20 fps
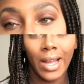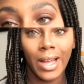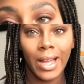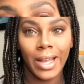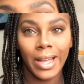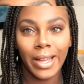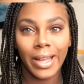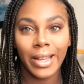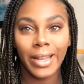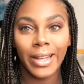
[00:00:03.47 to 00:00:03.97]

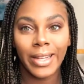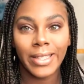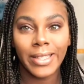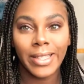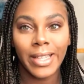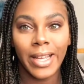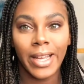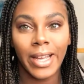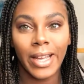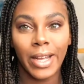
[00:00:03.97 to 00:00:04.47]
Hi guys,
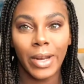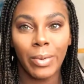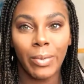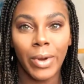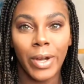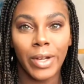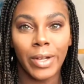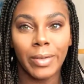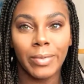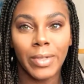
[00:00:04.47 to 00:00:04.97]
and
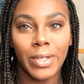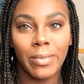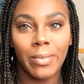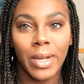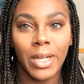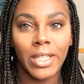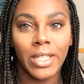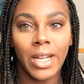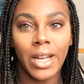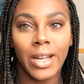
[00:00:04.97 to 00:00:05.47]
welcome to
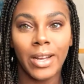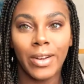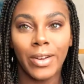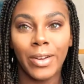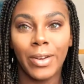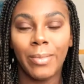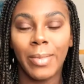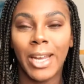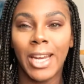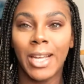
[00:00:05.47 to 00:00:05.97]
my
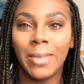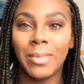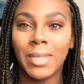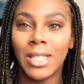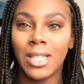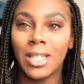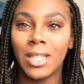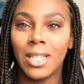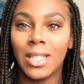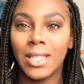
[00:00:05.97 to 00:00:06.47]
channel. My name's
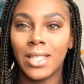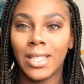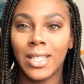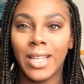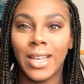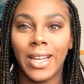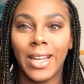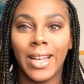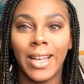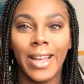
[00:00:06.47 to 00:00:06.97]

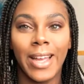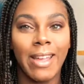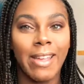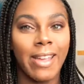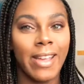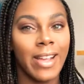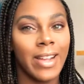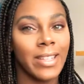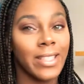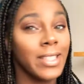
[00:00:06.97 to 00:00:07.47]
Tenysiah,
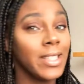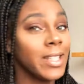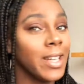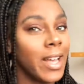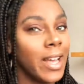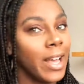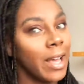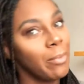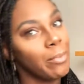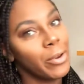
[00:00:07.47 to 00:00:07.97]
and
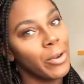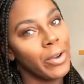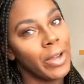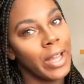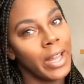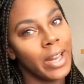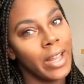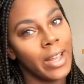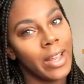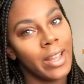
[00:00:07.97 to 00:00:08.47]
today I'm
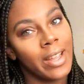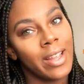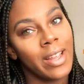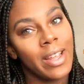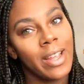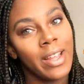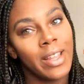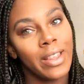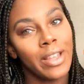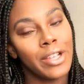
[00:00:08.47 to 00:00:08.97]
creating
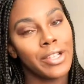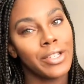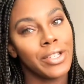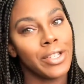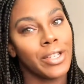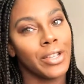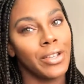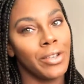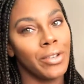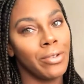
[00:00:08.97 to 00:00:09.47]
this
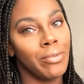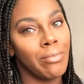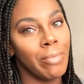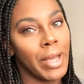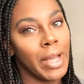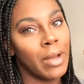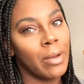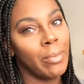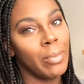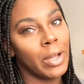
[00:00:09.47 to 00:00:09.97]
cute
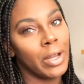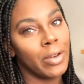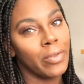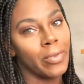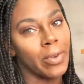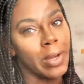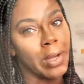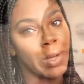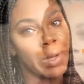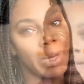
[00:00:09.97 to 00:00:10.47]
makeup look
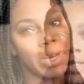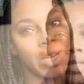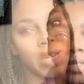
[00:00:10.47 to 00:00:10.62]
for you guys.